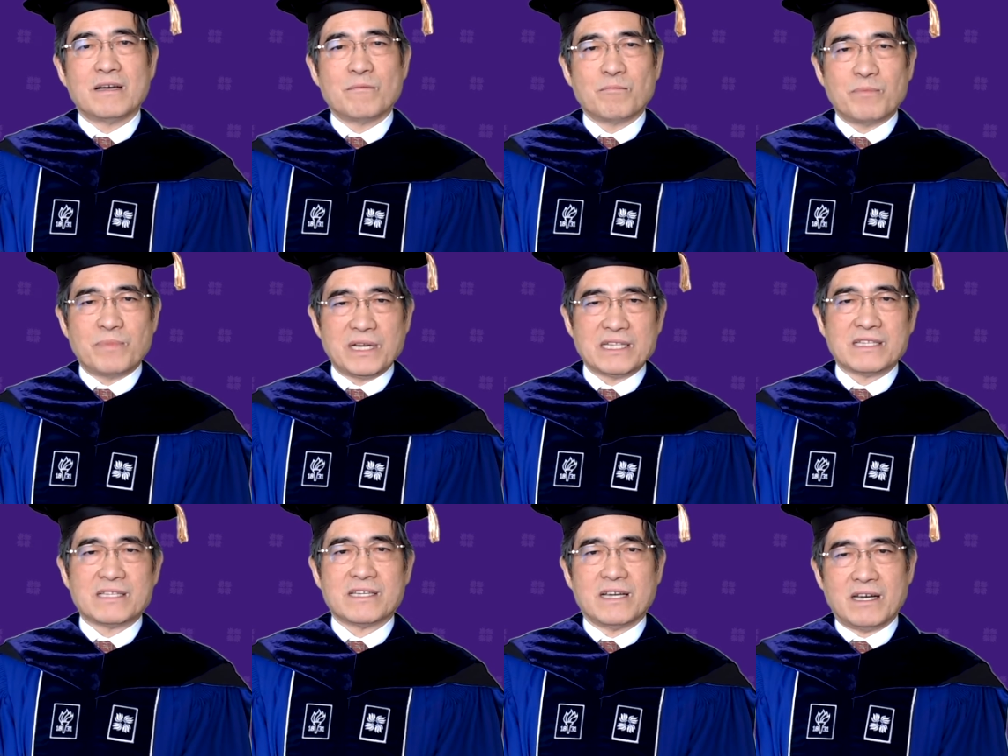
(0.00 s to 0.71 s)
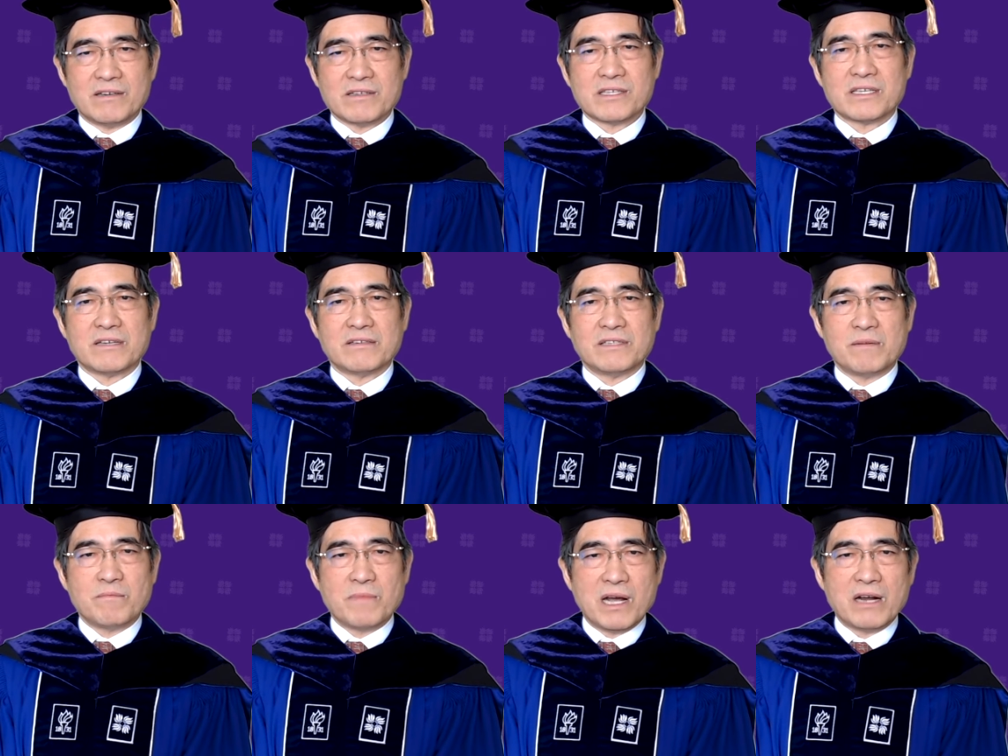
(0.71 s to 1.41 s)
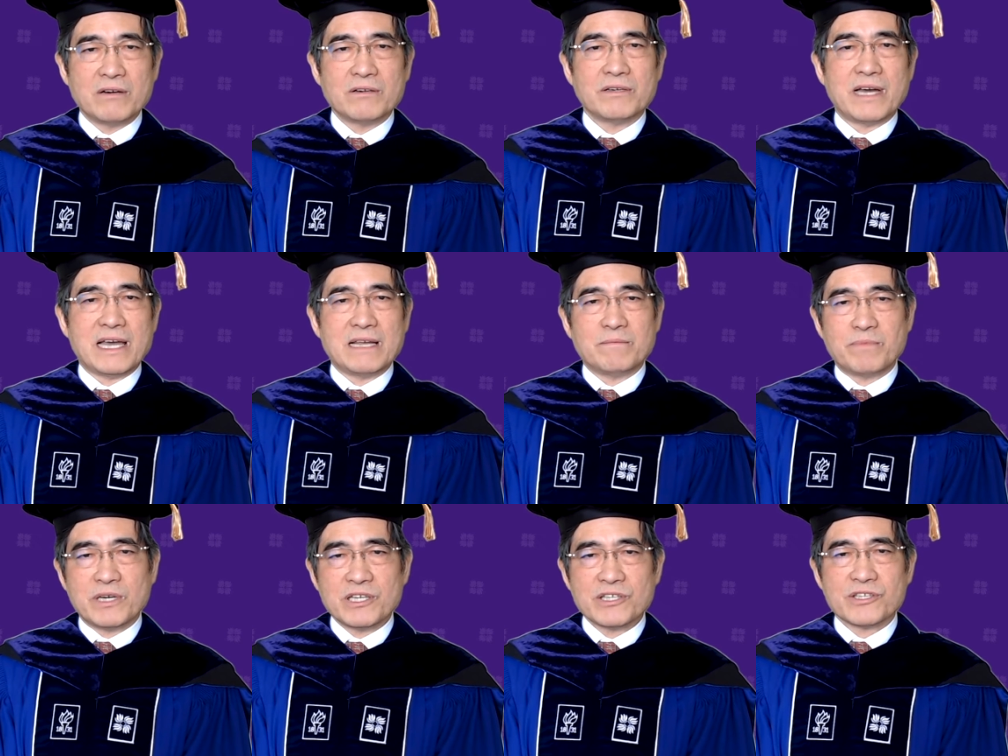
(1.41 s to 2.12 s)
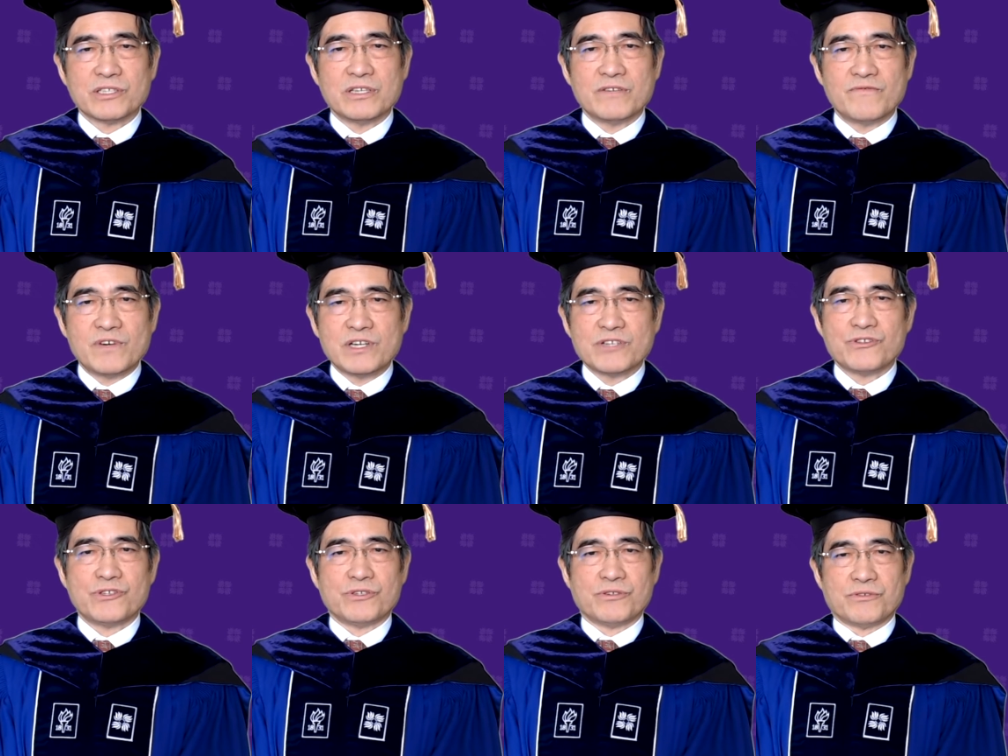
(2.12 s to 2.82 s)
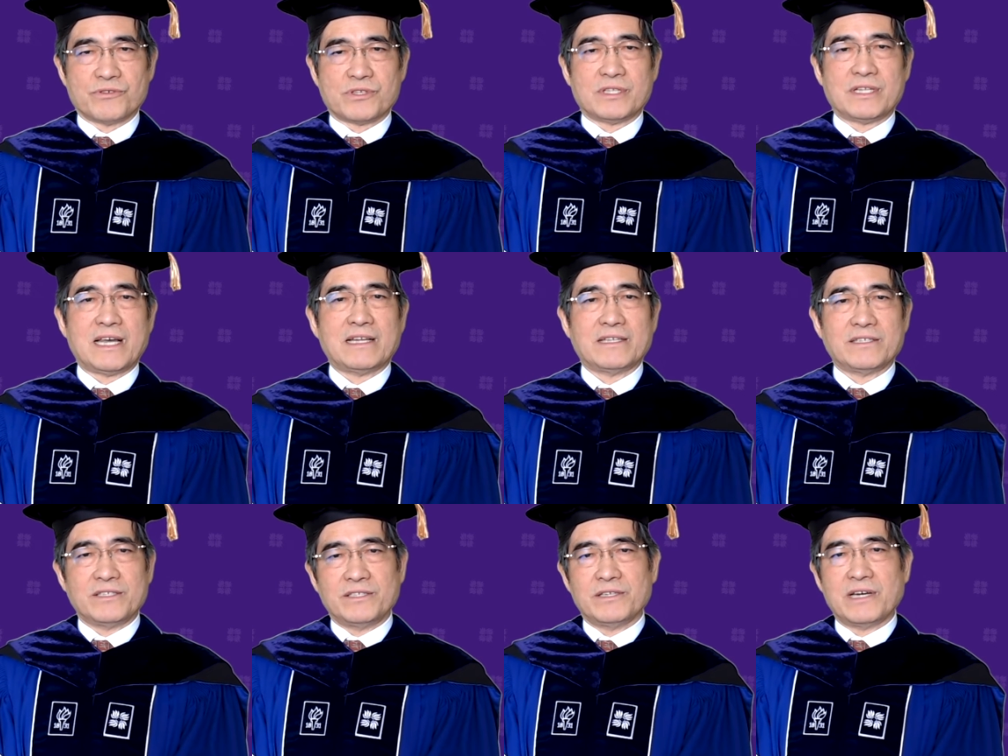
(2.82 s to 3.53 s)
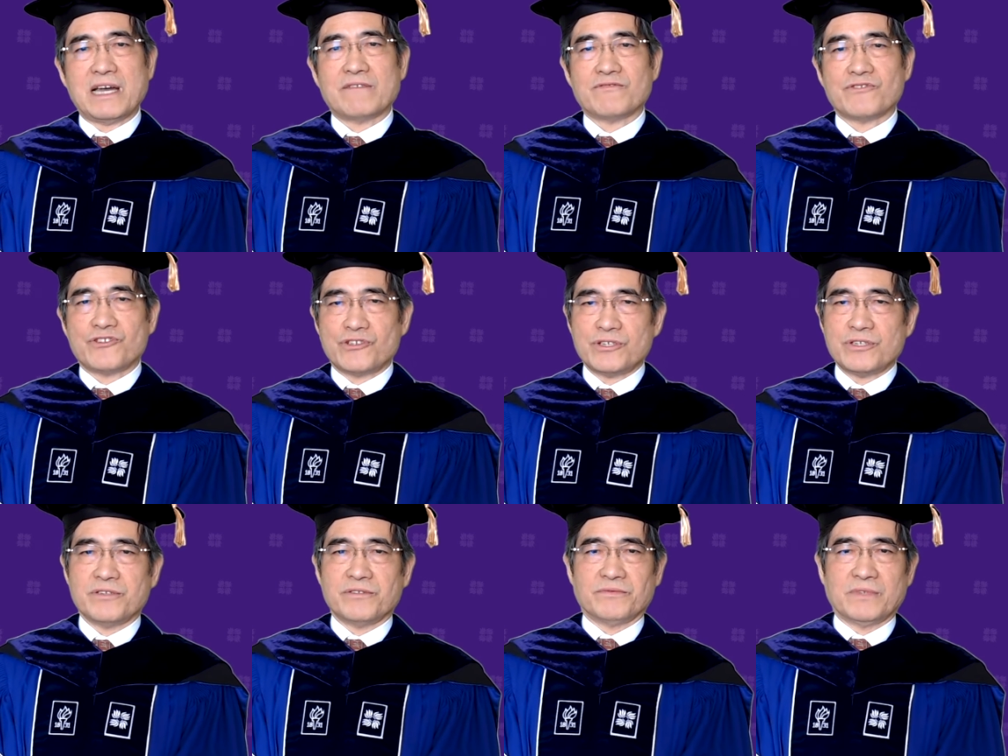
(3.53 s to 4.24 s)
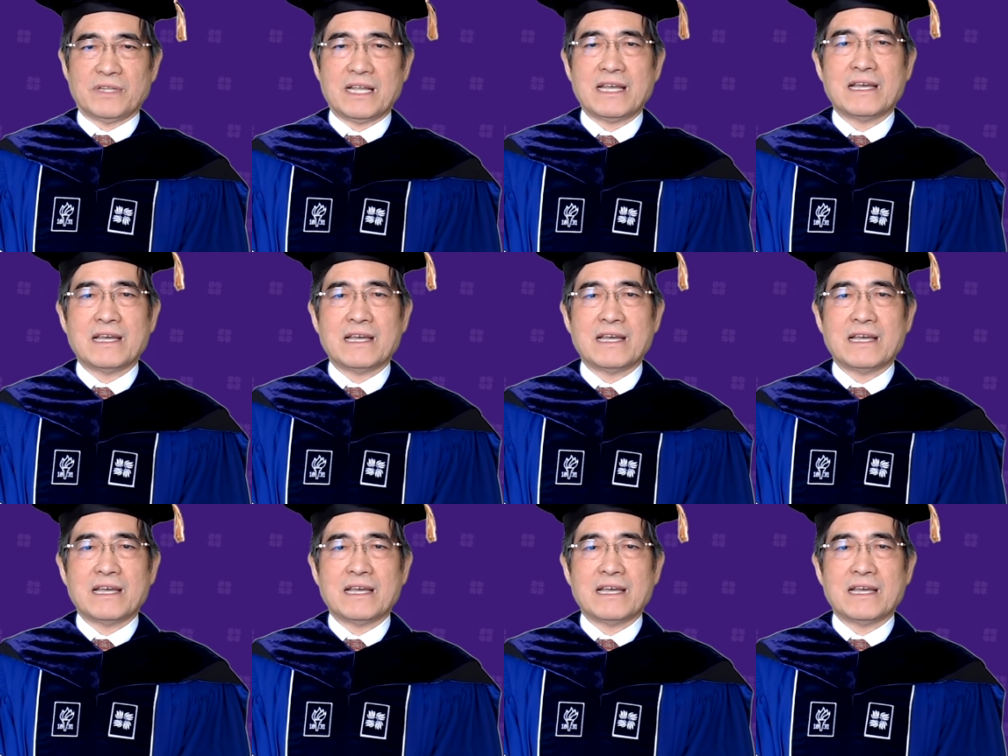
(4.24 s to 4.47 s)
but also the moral and personal virtues that you have shown,